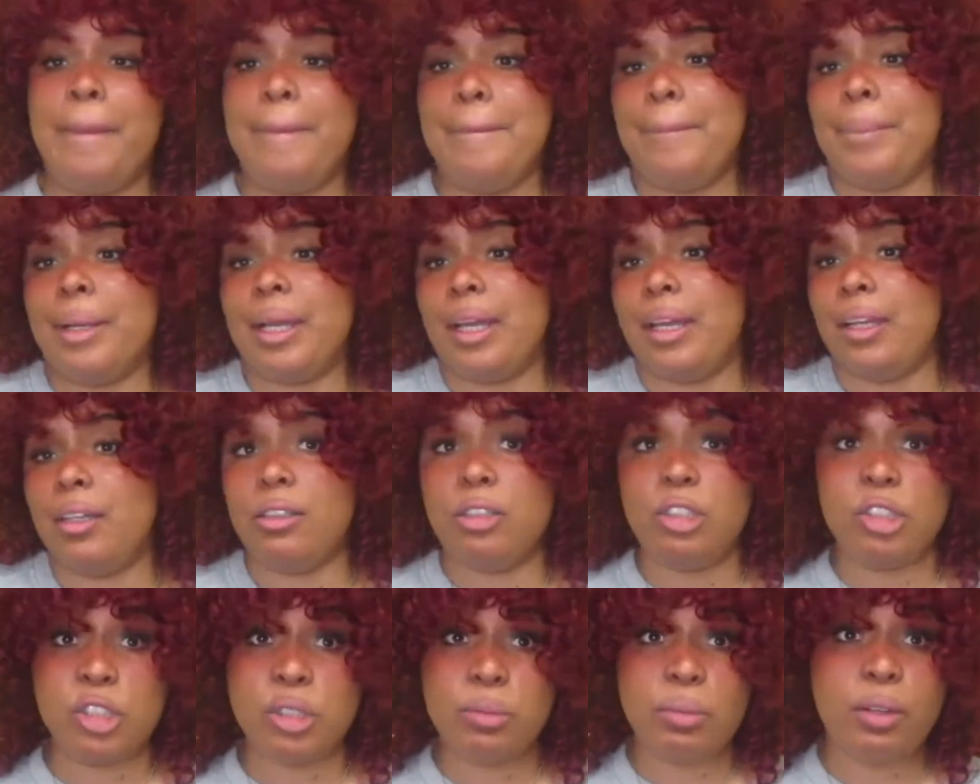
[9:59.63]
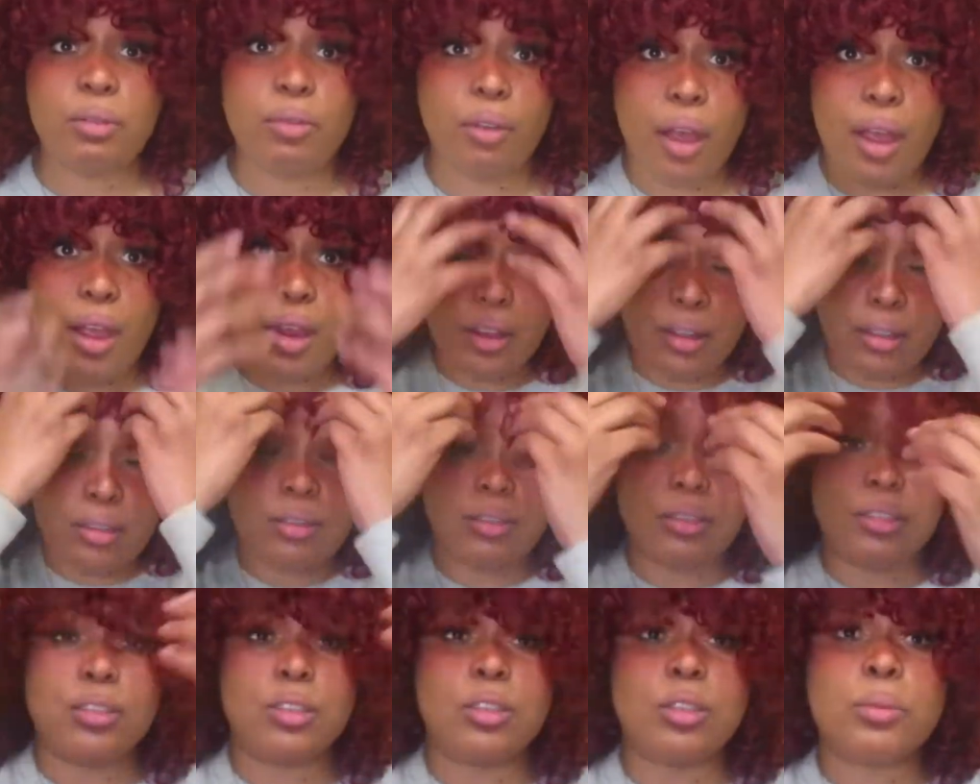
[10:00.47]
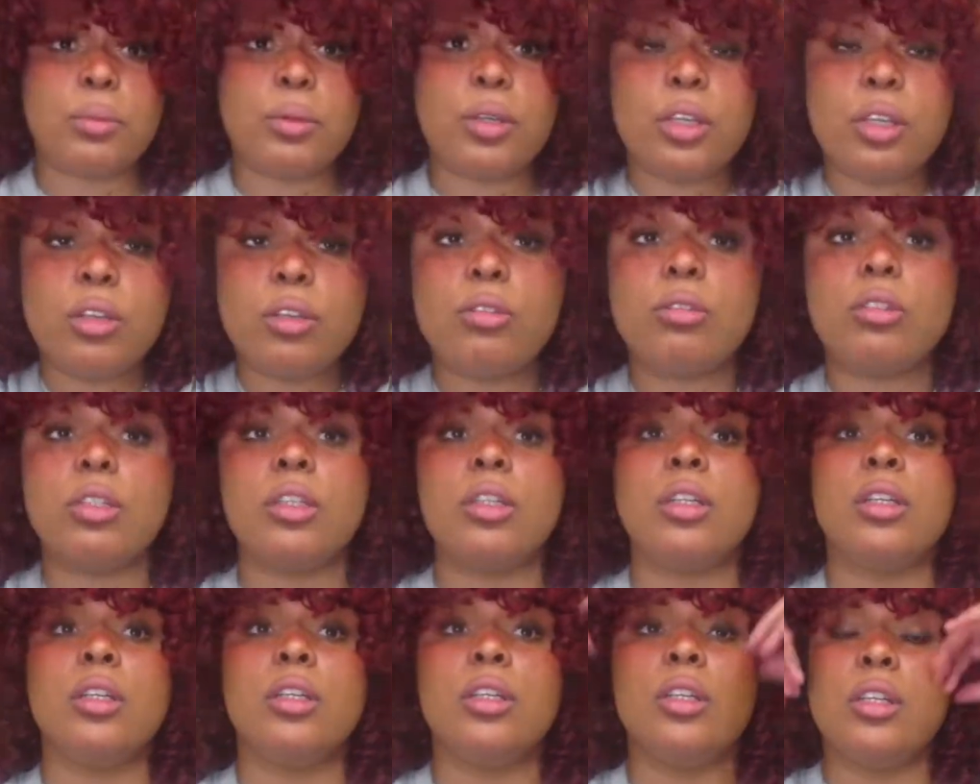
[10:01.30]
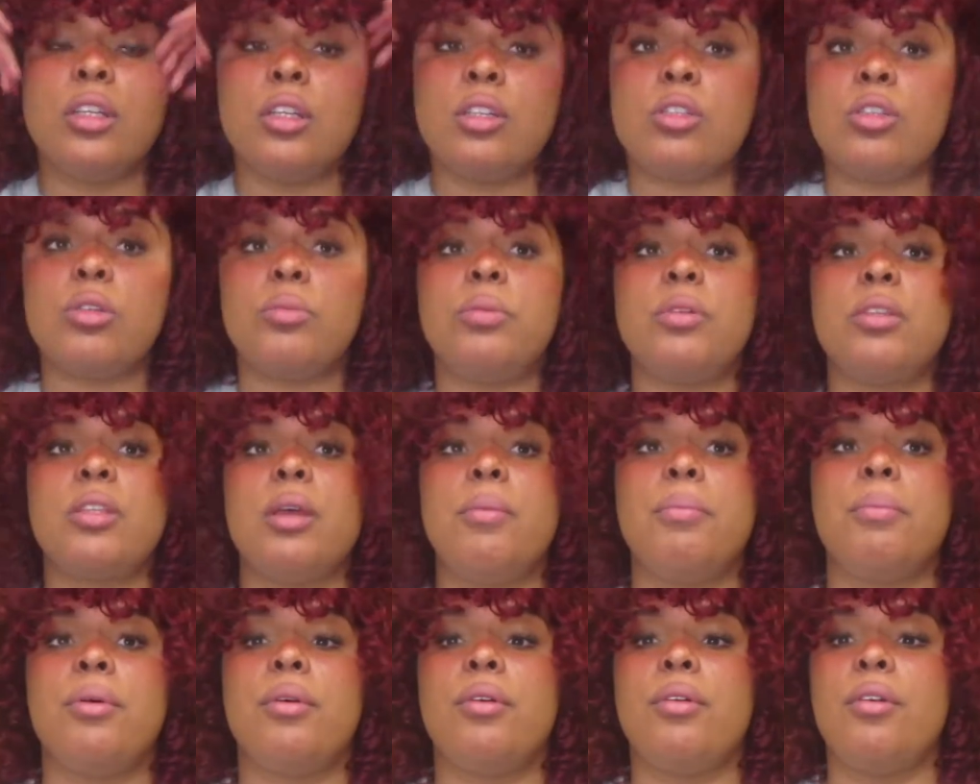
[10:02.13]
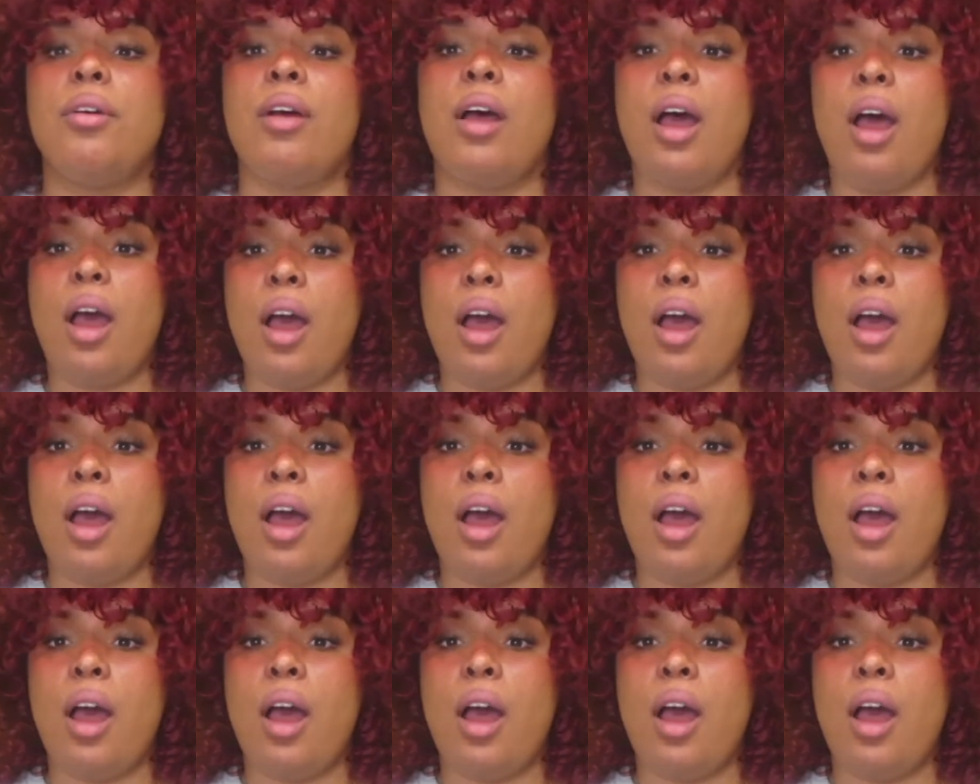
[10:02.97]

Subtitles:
But you should be fine. Super cute, super simple.